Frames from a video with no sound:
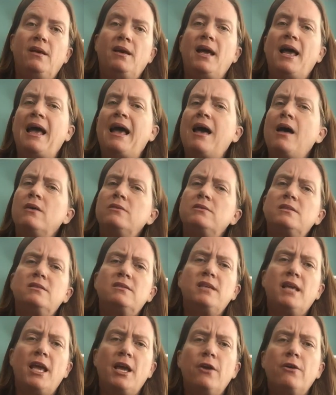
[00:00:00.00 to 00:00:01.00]
How
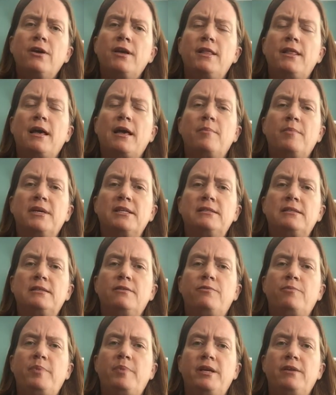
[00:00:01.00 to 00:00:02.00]
scary that must
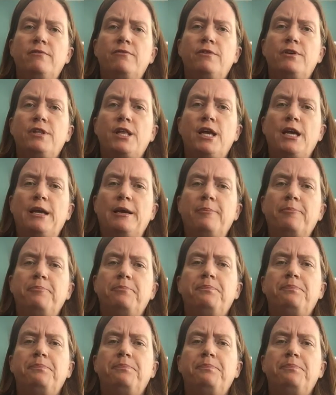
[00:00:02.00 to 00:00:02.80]
have been for them.